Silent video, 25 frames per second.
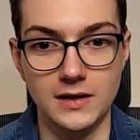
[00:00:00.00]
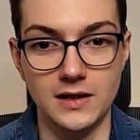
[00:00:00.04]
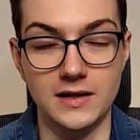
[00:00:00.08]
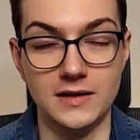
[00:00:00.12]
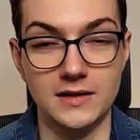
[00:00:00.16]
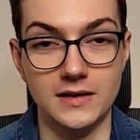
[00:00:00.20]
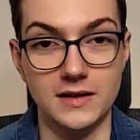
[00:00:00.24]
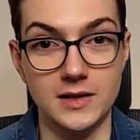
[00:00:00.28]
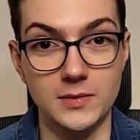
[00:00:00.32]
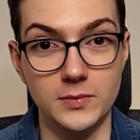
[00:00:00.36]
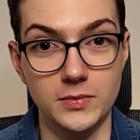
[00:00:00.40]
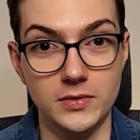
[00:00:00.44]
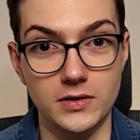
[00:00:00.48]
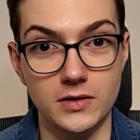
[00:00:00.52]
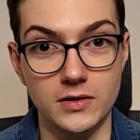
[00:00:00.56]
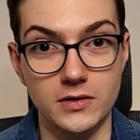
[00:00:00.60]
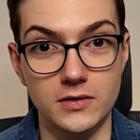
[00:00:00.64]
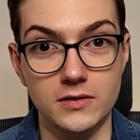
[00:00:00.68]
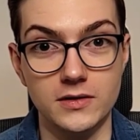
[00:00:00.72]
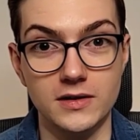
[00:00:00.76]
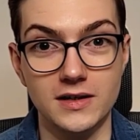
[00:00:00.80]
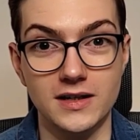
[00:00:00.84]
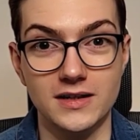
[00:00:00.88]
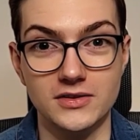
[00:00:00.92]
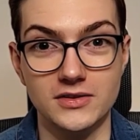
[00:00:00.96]
and
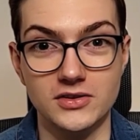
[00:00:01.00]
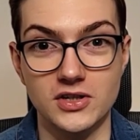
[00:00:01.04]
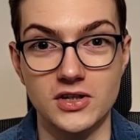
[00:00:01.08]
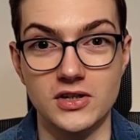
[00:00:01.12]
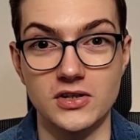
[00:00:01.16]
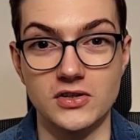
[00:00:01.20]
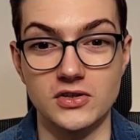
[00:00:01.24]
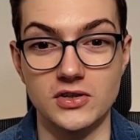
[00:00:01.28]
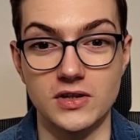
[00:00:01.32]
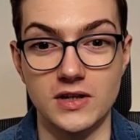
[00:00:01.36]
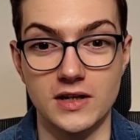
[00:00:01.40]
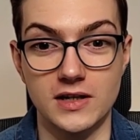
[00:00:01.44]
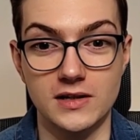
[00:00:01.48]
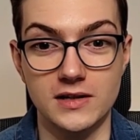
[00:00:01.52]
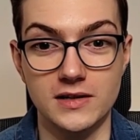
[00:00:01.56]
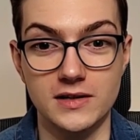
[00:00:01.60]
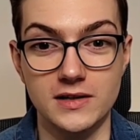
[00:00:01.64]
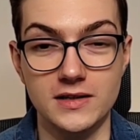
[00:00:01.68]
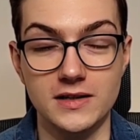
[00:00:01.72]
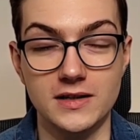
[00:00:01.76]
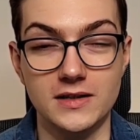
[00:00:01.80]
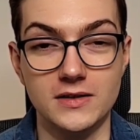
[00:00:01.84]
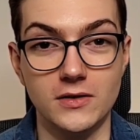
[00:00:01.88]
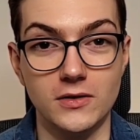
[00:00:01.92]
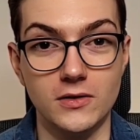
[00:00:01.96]
APR can change
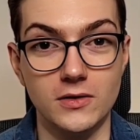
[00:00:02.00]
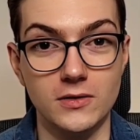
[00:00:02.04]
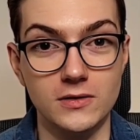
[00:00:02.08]
daily. It all